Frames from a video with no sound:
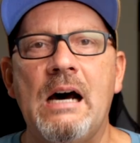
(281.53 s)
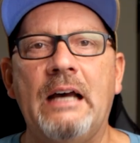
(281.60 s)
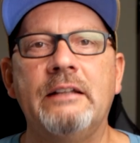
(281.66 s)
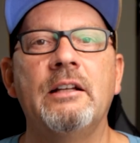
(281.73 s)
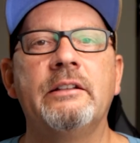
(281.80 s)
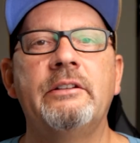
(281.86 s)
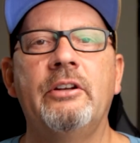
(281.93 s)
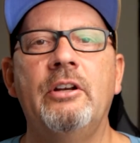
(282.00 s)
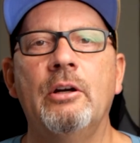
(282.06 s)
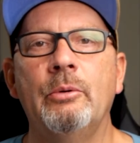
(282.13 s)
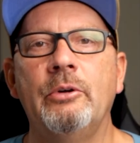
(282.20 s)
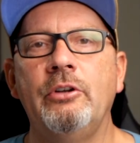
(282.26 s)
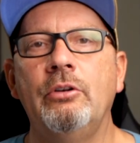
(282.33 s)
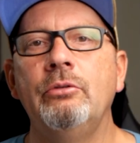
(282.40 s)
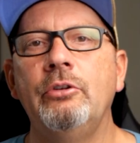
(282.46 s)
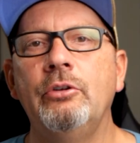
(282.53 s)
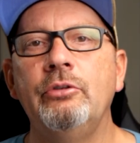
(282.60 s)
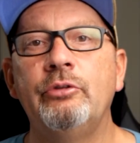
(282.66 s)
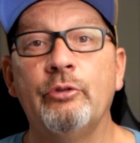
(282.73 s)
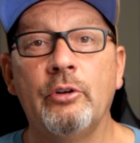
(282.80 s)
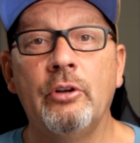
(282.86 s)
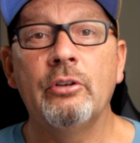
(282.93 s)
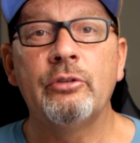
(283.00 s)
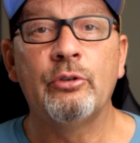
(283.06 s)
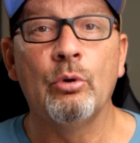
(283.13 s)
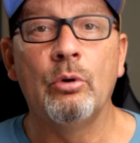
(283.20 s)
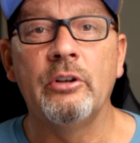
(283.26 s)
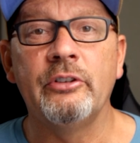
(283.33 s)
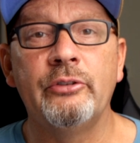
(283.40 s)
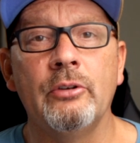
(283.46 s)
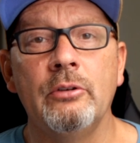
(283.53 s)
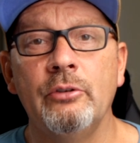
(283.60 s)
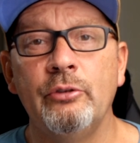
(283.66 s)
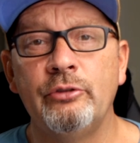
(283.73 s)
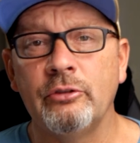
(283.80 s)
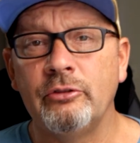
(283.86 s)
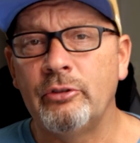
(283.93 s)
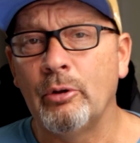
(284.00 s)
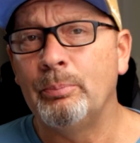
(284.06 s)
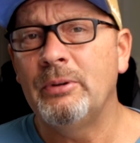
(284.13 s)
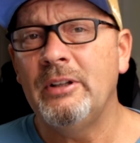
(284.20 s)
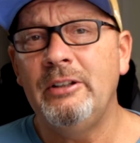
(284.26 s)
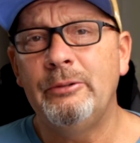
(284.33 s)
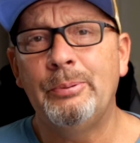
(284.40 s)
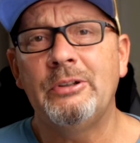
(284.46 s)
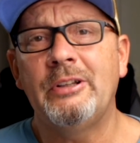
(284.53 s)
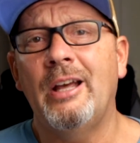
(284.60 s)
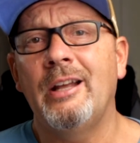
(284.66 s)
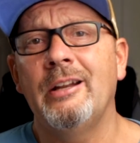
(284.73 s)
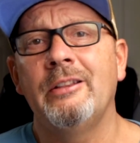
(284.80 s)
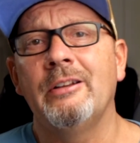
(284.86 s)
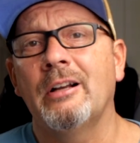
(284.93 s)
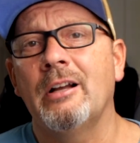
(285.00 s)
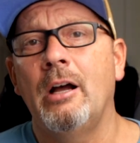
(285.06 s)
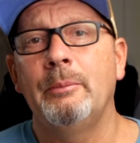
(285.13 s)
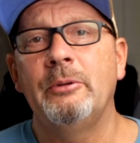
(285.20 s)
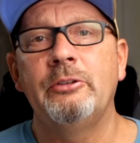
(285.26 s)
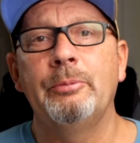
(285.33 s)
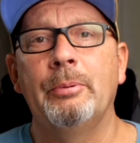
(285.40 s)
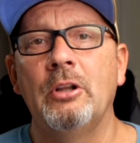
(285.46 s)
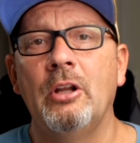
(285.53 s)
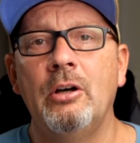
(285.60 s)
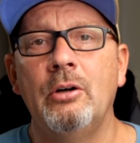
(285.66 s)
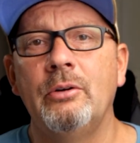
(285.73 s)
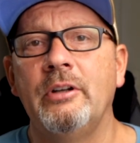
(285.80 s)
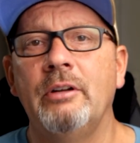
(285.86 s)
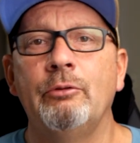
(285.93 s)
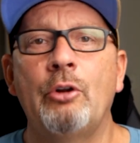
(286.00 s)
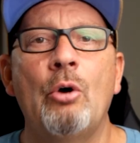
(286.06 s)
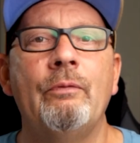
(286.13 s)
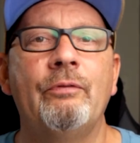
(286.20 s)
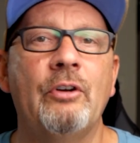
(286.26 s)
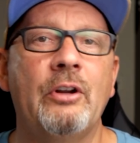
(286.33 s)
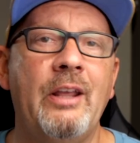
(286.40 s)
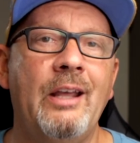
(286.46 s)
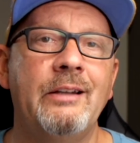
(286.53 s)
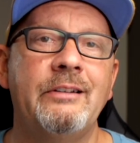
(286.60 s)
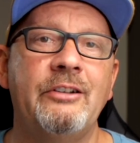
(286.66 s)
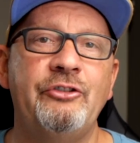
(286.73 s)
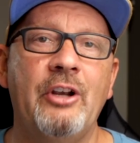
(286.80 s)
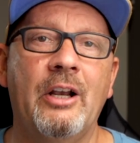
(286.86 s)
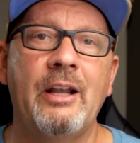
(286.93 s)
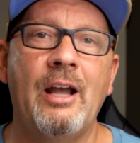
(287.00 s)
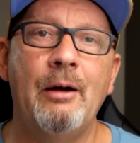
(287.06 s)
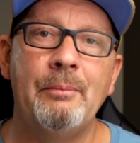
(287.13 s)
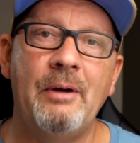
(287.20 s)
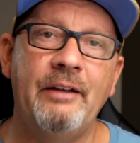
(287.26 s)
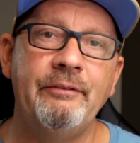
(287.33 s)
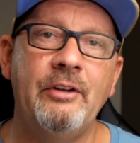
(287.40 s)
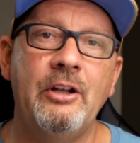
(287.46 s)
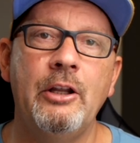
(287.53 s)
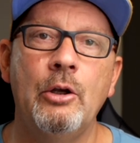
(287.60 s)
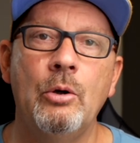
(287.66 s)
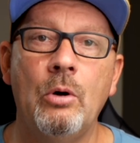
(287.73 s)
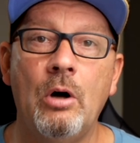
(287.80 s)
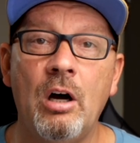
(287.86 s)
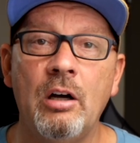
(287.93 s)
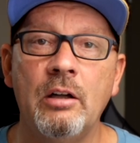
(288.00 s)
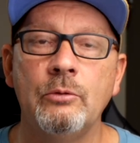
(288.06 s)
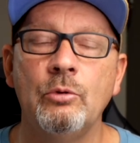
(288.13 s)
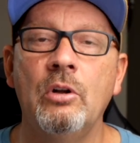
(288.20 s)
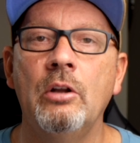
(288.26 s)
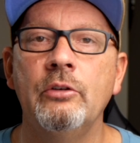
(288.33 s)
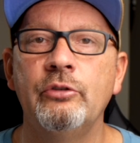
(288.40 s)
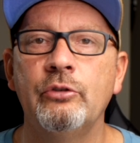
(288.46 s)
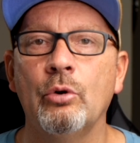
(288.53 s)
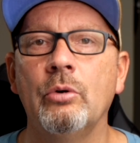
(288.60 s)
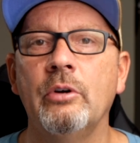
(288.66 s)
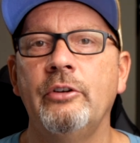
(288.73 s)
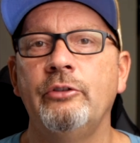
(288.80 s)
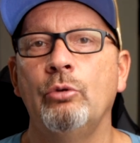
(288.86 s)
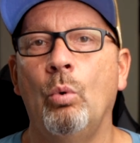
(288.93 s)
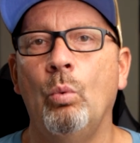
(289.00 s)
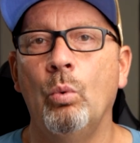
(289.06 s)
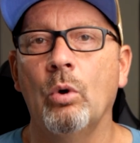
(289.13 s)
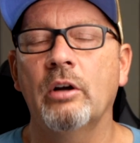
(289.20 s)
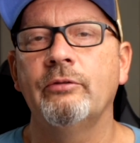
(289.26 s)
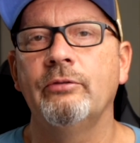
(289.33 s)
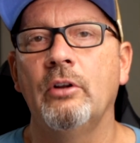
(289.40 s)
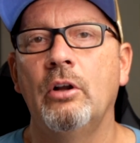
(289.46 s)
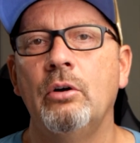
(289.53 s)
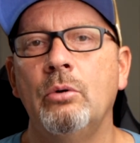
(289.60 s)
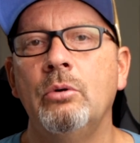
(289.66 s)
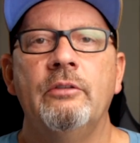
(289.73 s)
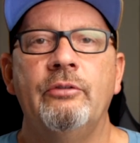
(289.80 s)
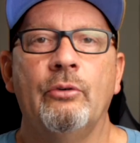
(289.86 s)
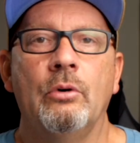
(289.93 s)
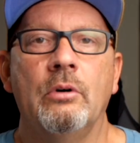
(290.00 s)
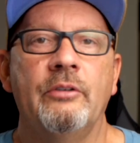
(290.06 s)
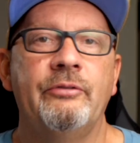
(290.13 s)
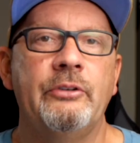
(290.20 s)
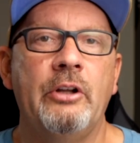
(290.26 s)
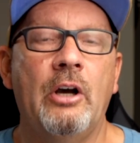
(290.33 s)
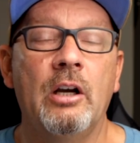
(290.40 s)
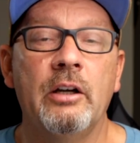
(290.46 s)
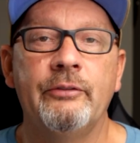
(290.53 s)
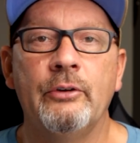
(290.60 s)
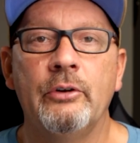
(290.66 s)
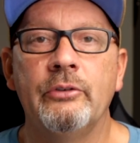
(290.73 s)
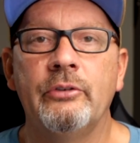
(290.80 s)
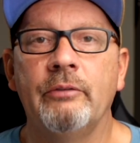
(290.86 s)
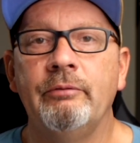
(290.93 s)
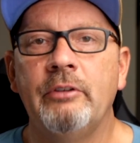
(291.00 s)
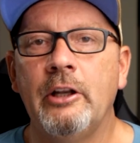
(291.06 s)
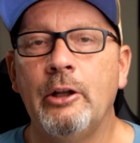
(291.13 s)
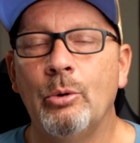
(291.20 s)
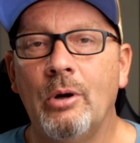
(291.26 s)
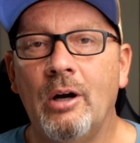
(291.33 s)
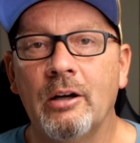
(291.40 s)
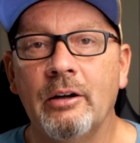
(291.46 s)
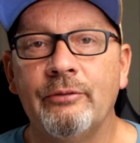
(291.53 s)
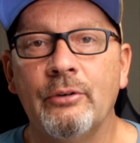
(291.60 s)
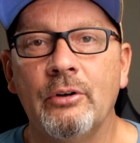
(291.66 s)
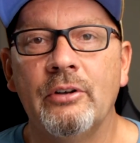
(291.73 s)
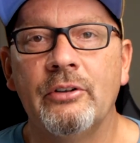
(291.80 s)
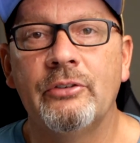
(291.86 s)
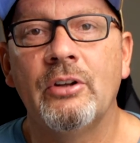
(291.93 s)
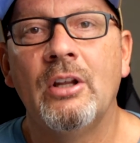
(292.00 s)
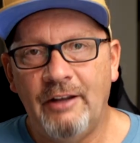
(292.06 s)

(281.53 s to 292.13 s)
I'd like to hear what you use for your storage solution, so please put that in the comments below and don't forget to check out my video on storage workflow for photographers and videographers.